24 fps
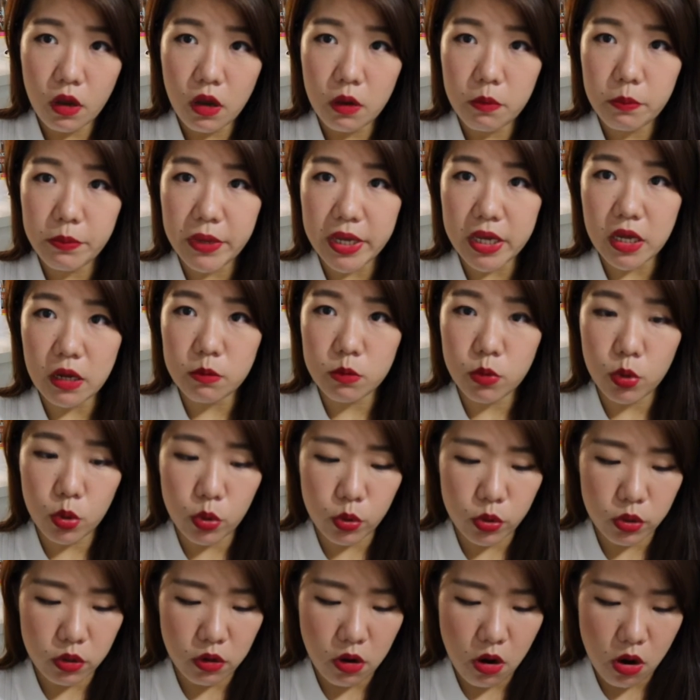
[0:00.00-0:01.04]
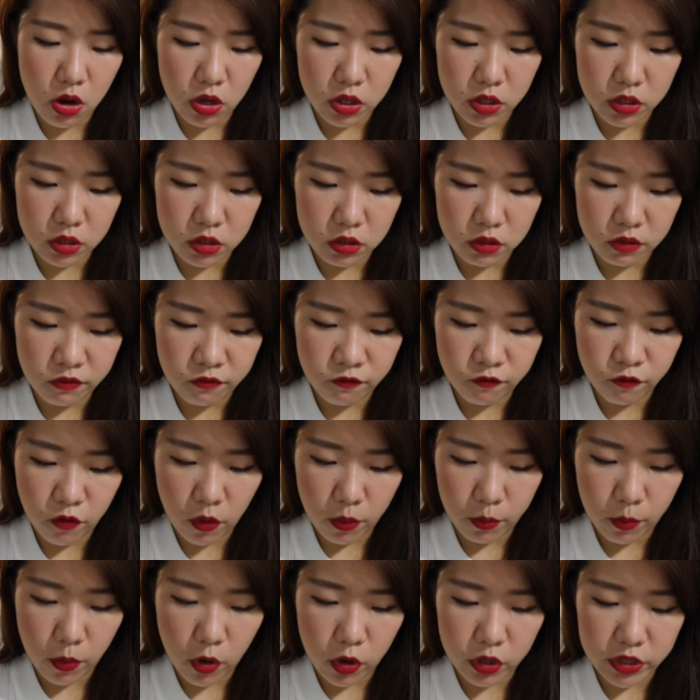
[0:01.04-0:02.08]
makeup look on
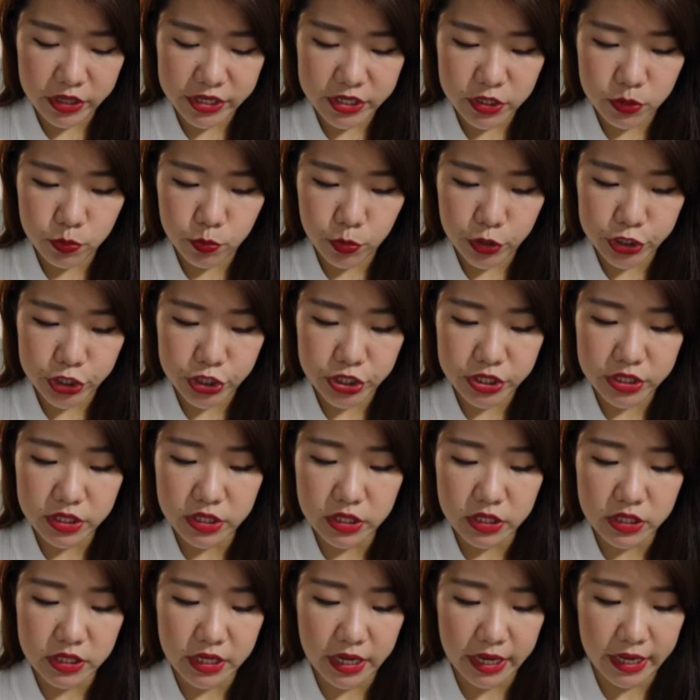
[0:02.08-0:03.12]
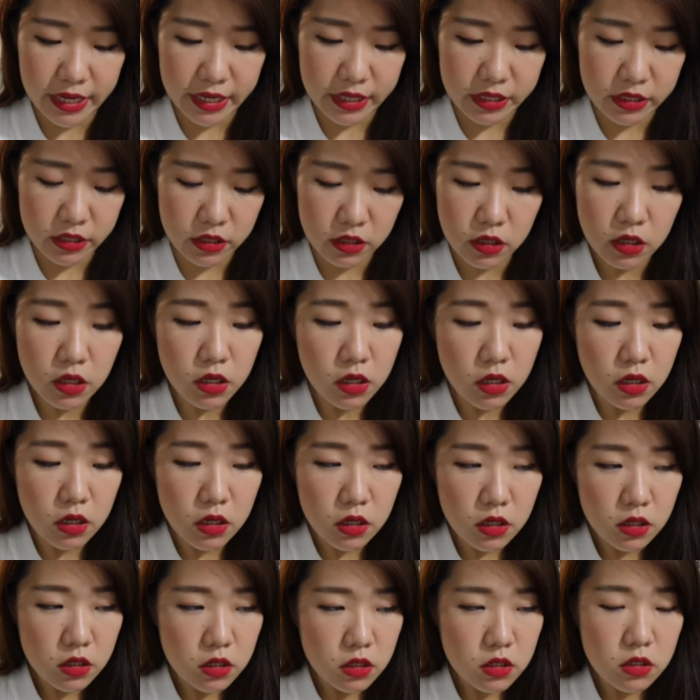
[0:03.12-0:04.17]
from all these brushes, and
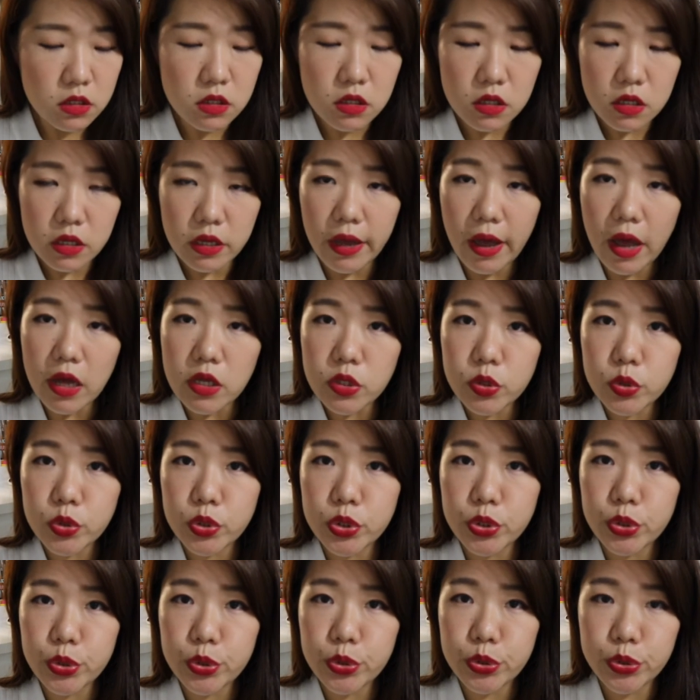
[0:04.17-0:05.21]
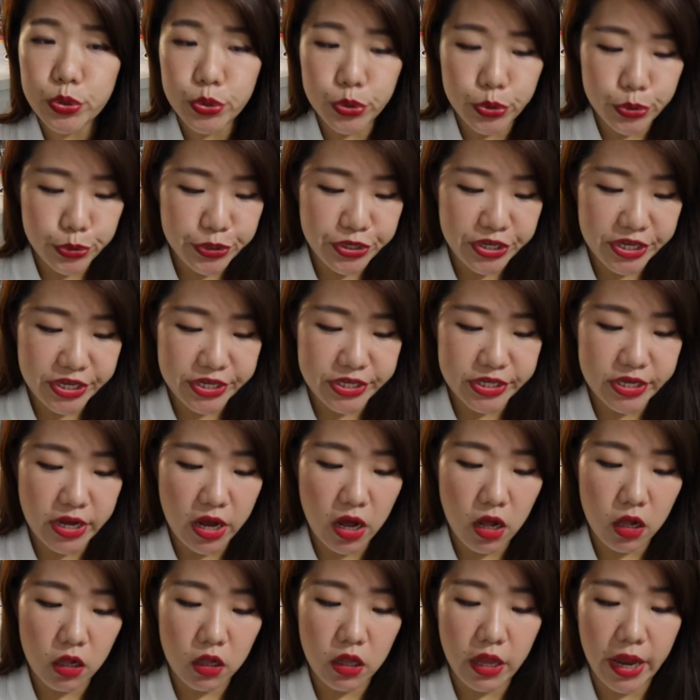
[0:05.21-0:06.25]
yeah, to show you guys
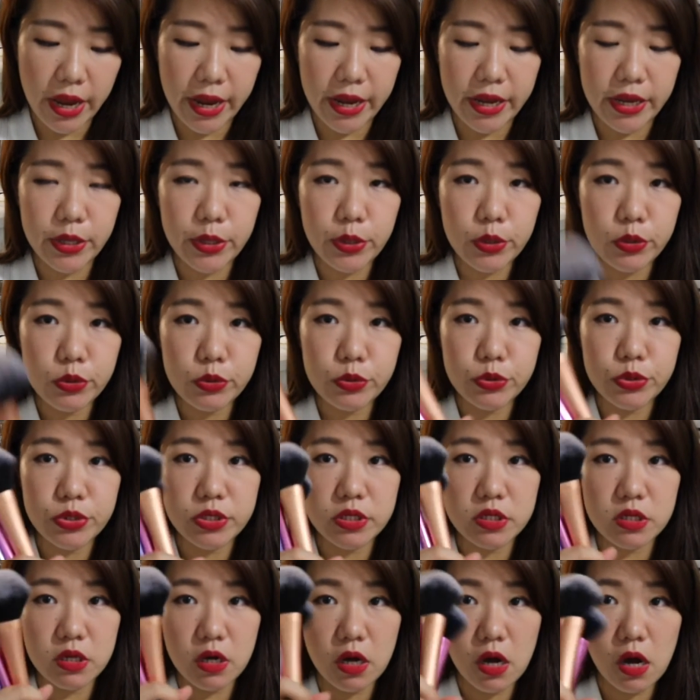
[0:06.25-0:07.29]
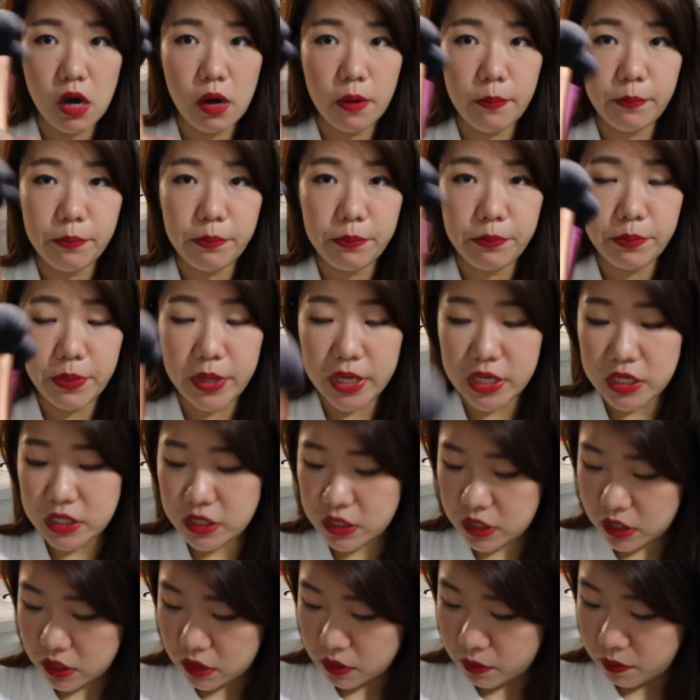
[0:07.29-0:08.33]
how I use the
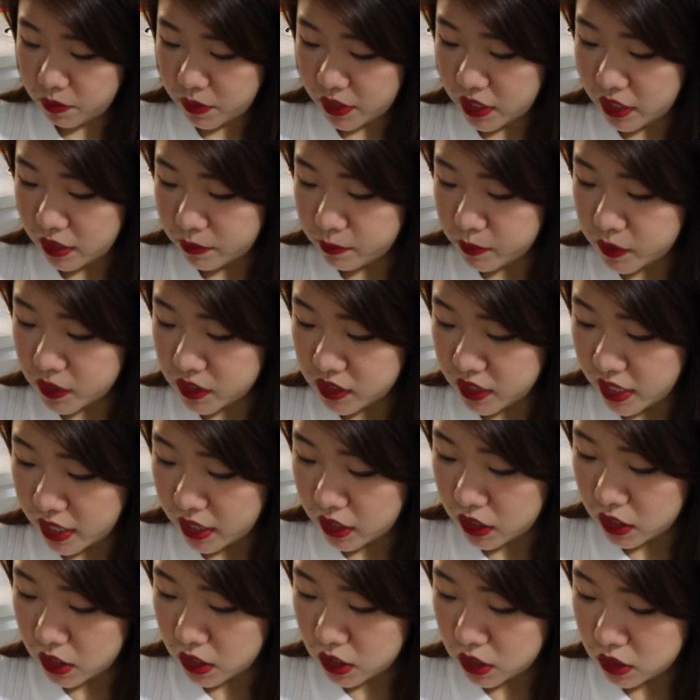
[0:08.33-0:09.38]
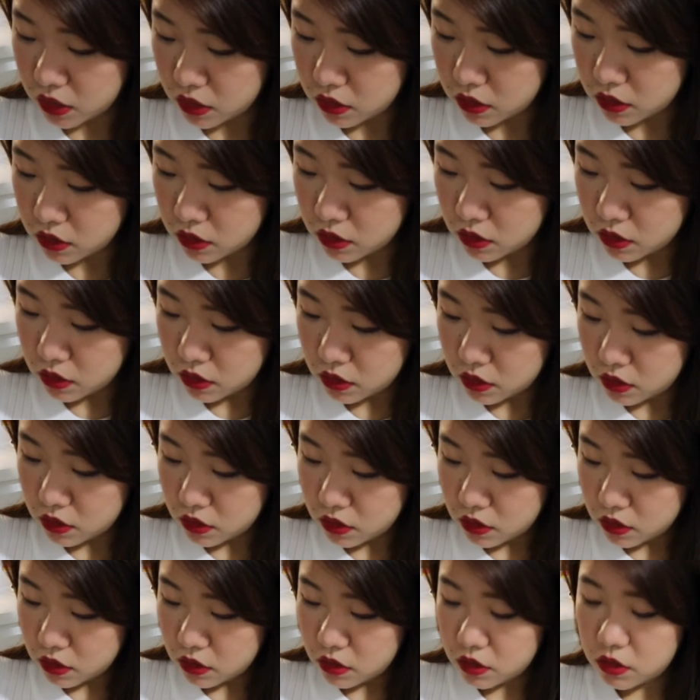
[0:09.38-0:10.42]
basic makeup set.
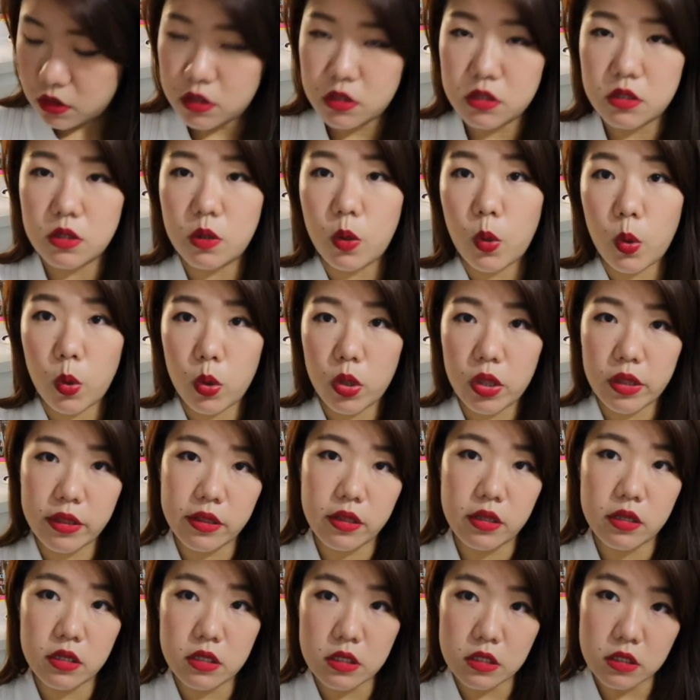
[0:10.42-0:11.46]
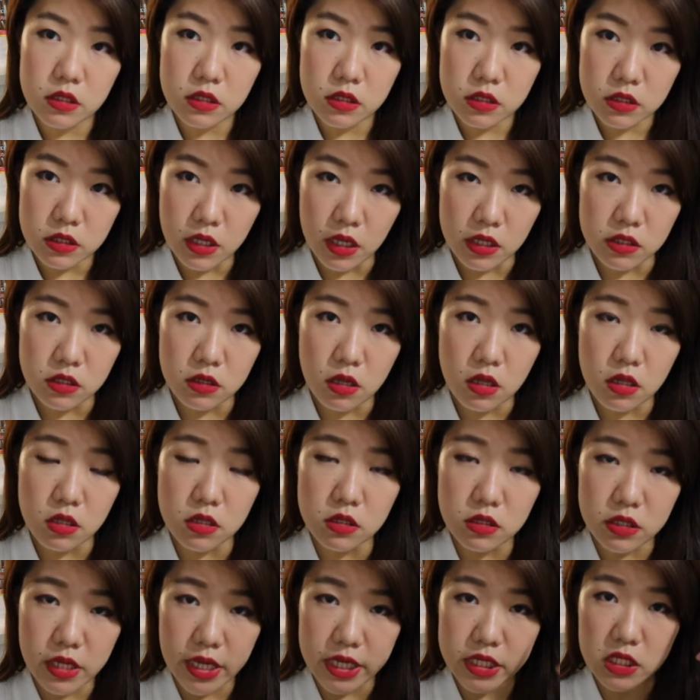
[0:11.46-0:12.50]
So that's
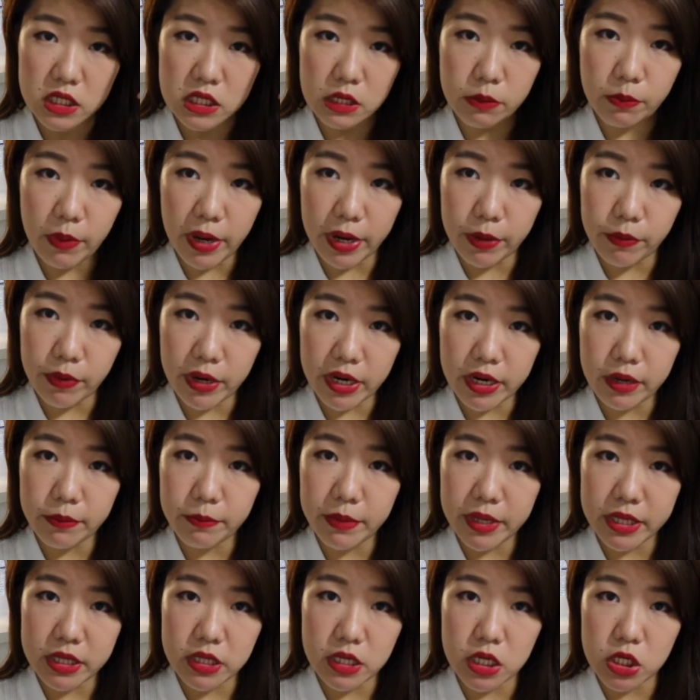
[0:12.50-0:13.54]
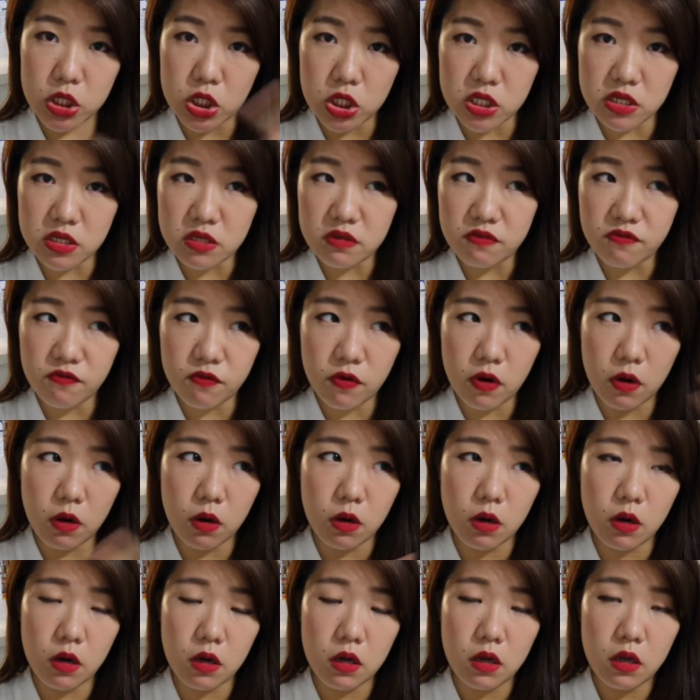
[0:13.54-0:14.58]
all. That's my recommendation
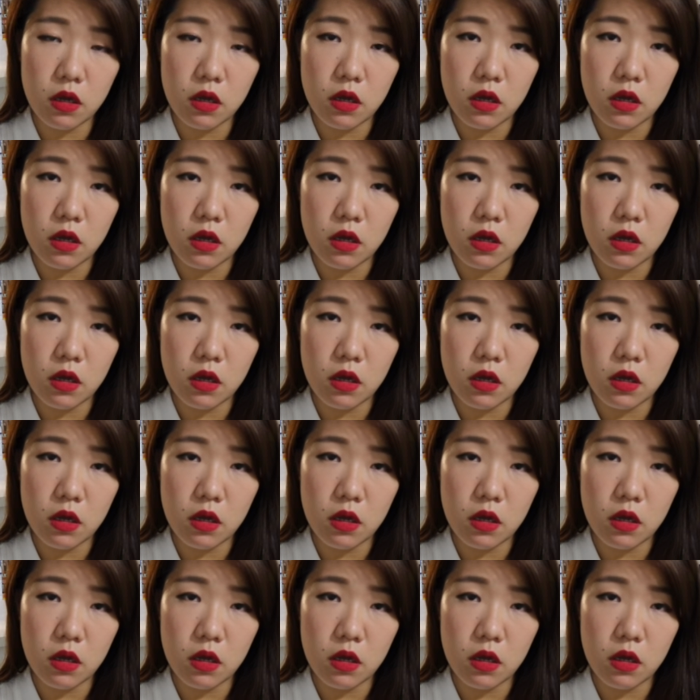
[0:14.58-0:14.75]
for